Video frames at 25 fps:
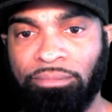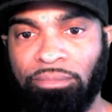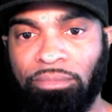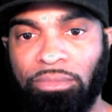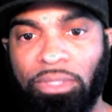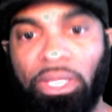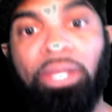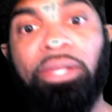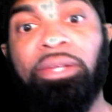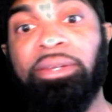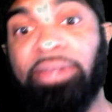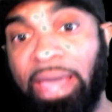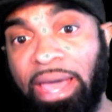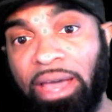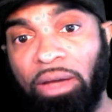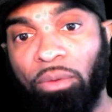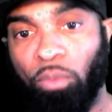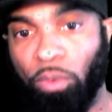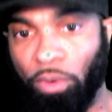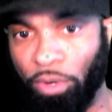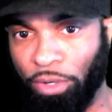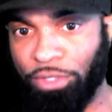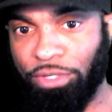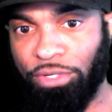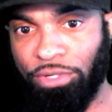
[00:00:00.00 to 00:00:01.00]
The
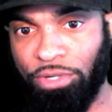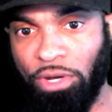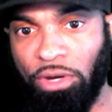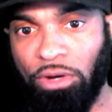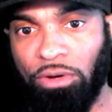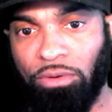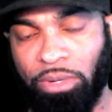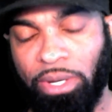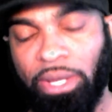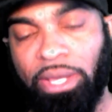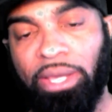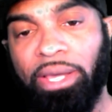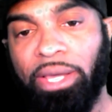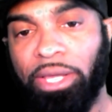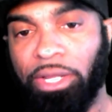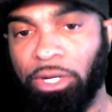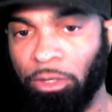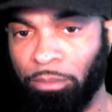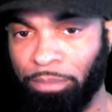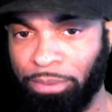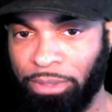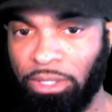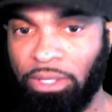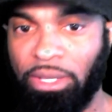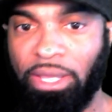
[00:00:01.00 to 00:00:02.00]
networks know
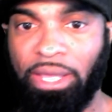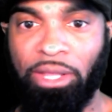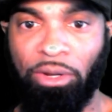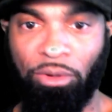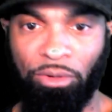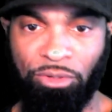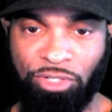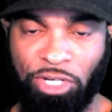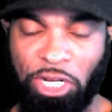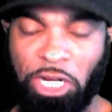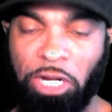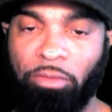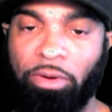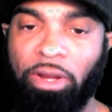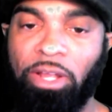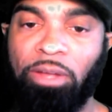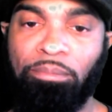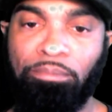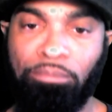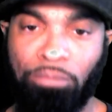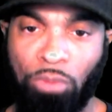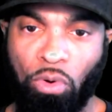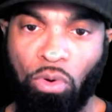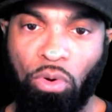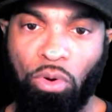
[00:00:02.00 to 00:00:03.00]
it'll generate
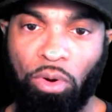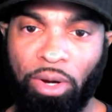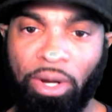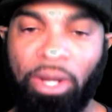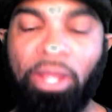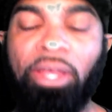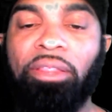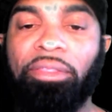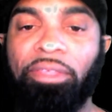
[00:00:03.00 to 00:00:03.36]
more